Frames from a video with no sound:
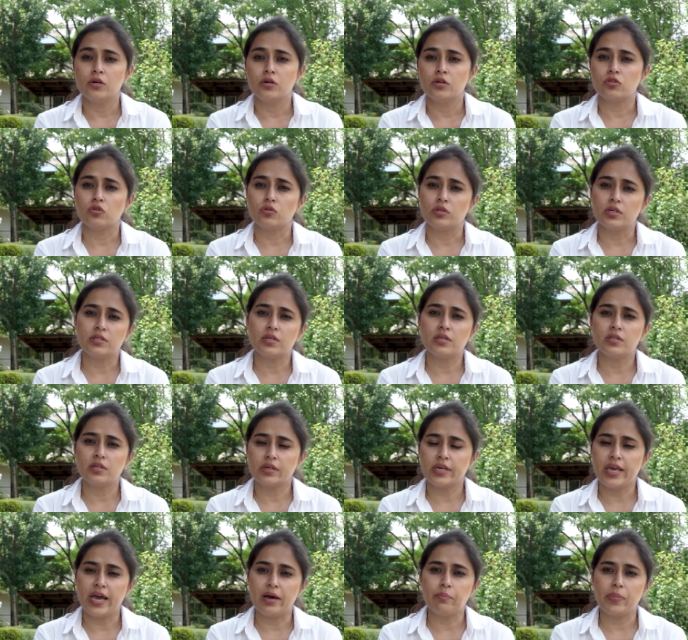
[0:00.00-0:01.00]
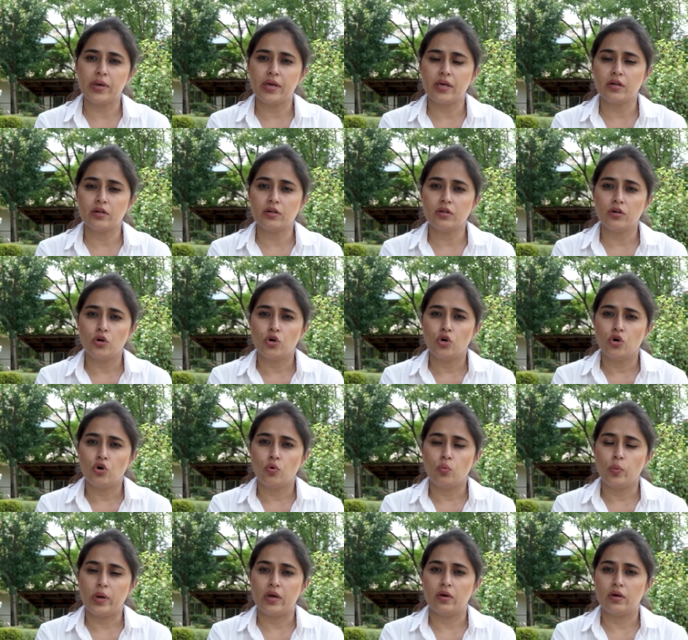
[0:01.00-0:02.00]
So this is a campaign
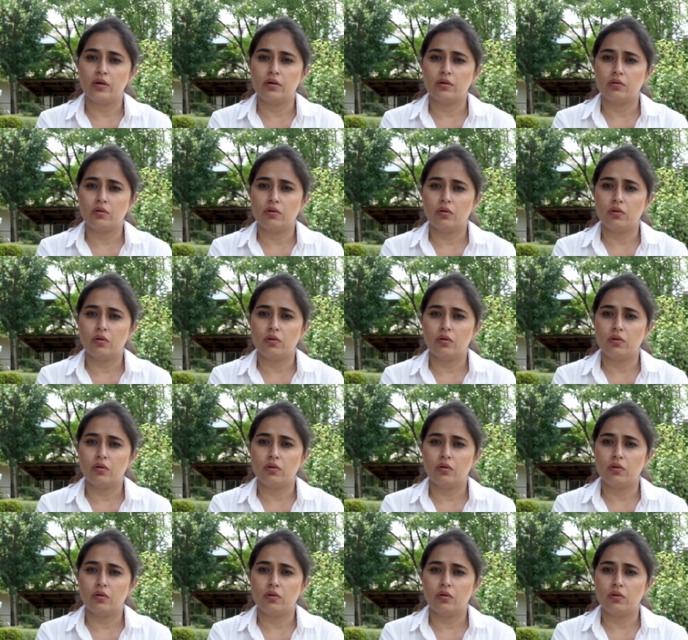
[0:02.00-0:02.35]
where,